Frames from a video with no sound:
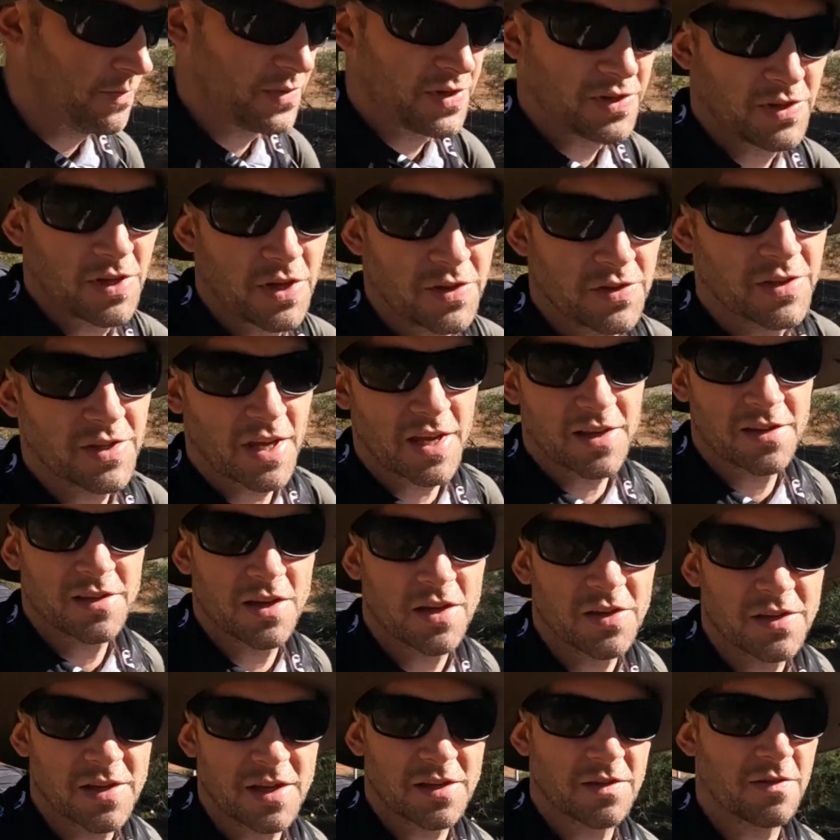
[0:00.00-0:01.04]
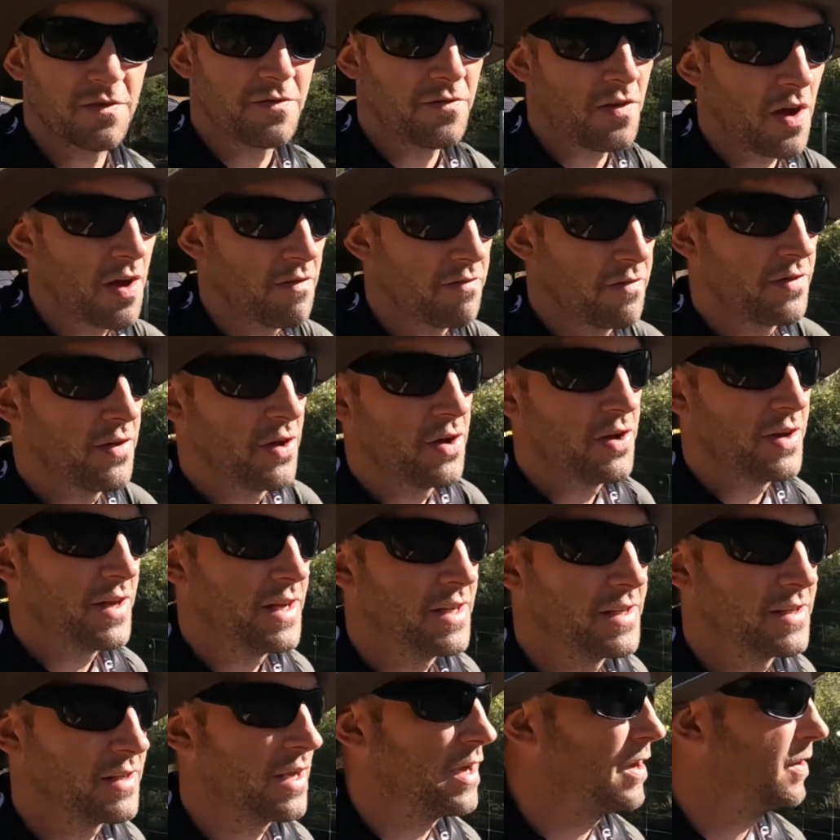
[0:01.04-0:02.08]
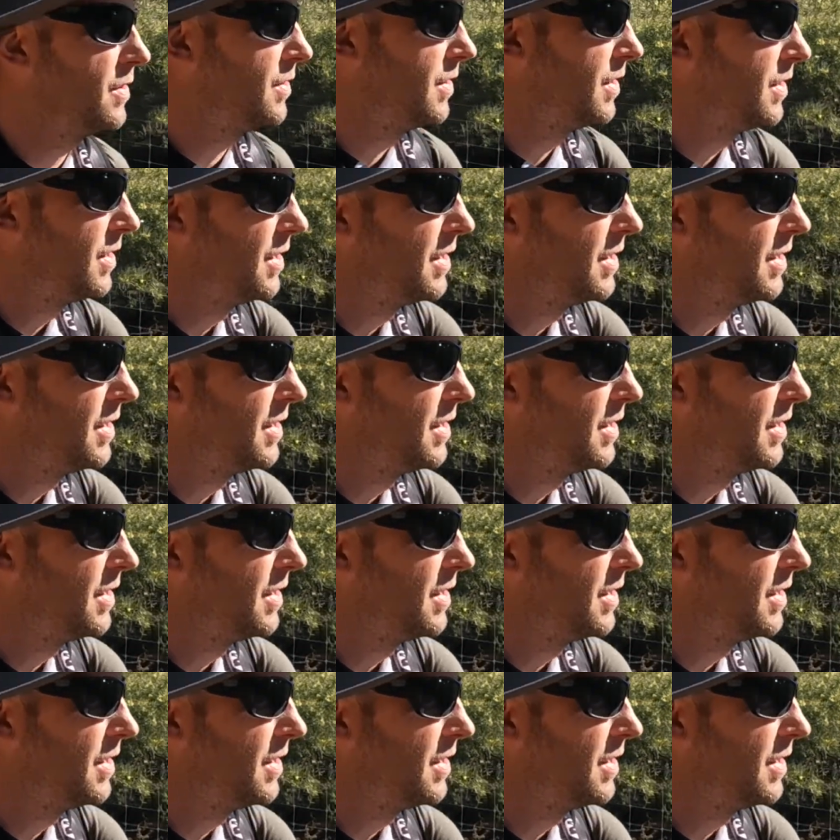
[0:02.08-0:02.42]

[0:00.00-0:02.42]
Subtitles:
sunset. Sunset's at 5:30, so